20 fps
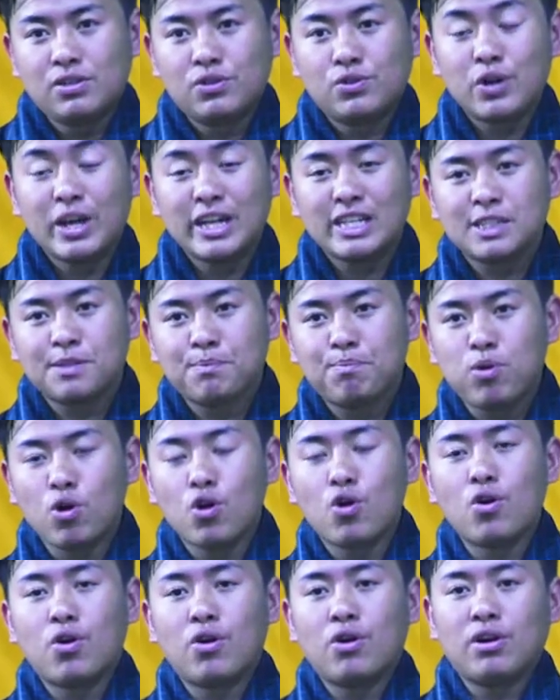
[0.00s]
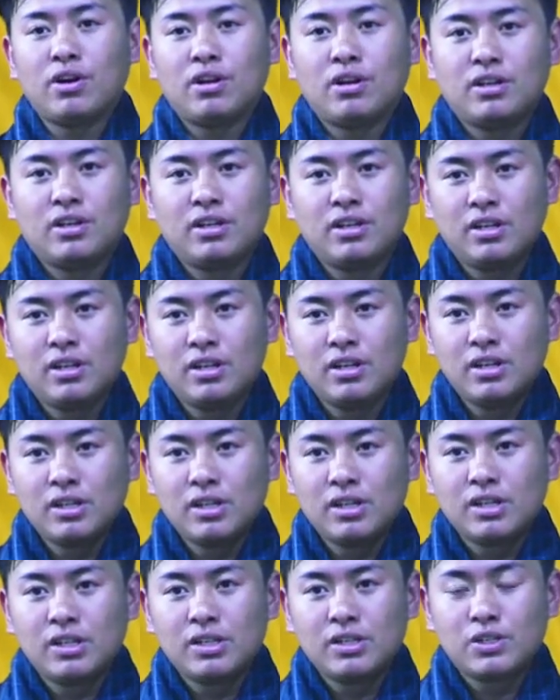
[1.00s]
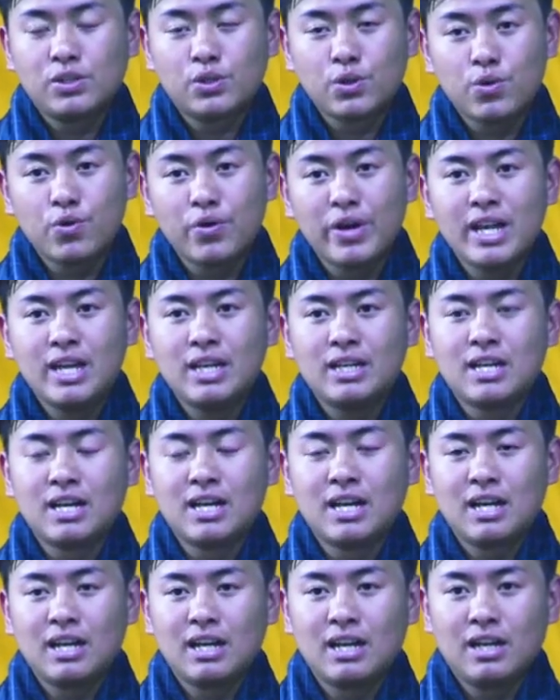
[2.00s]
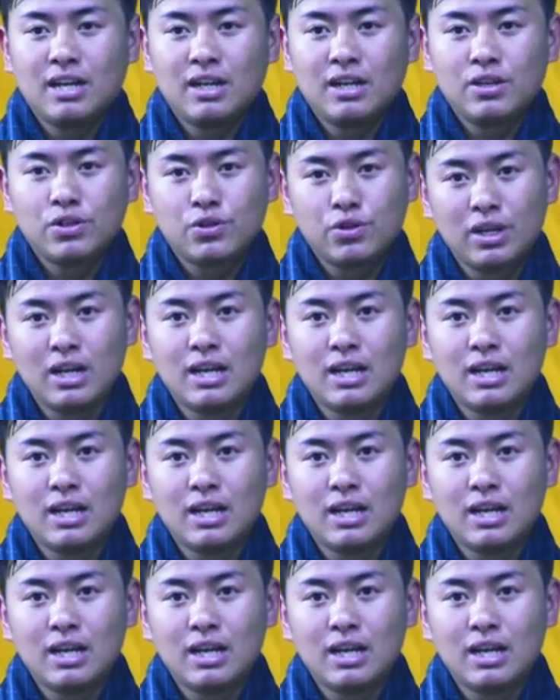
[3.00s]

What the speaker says: to explore, to read, to